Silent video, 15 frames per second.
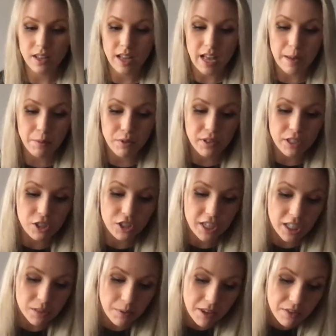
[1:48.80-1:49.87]
I'm going to
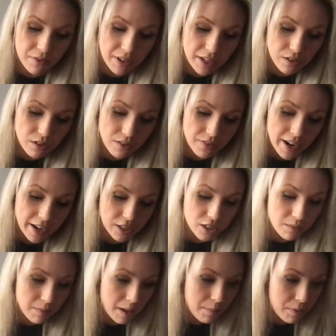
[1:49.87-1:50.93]
change my 3 into a
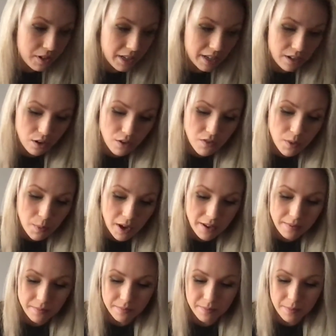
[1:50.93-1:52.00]
fraction by putting it over 1.
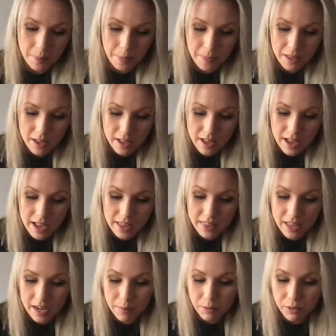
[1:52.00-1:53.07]
And
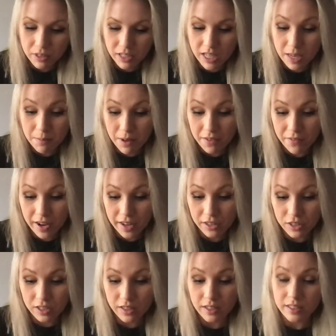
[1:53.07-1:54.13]
then I'm going to keep my
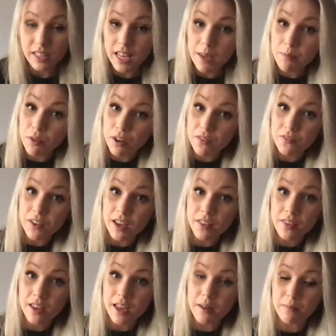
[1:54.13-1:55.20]
fraction the same, 1/5,
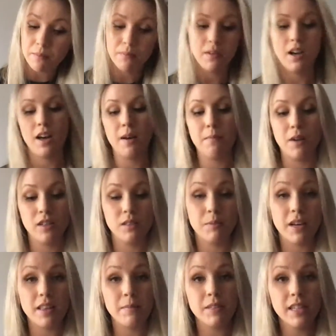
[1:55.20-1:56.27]
and
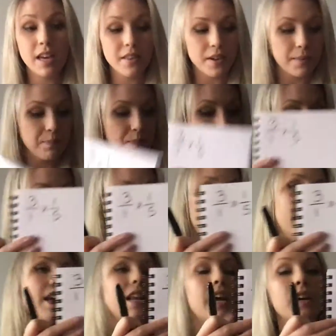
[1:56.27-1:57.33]
multiply them together.
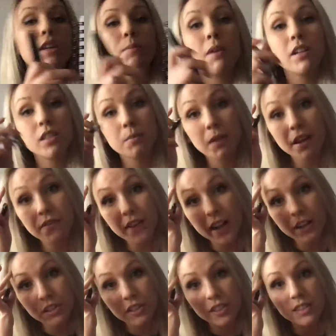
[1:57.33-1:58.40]
And how you multiply
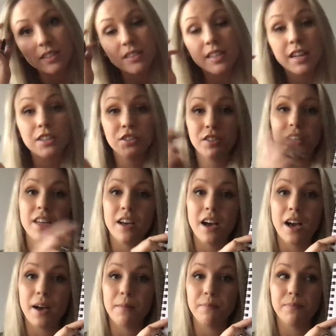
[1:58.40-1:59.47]
fractions is actually,
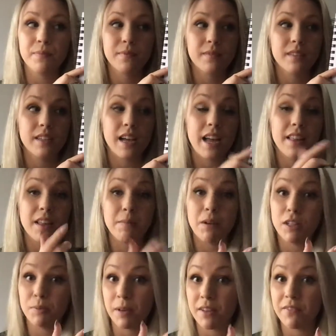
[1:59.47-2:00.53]
I like
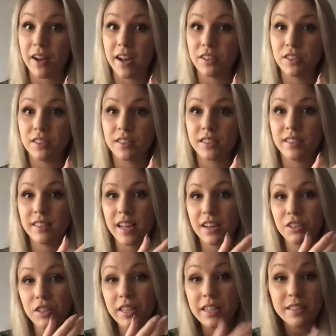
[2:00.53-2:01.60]
multiplying fractions because it's
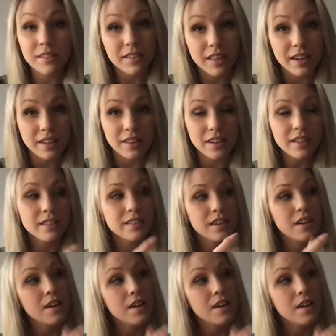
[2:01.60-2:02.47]
actually easier than it looks.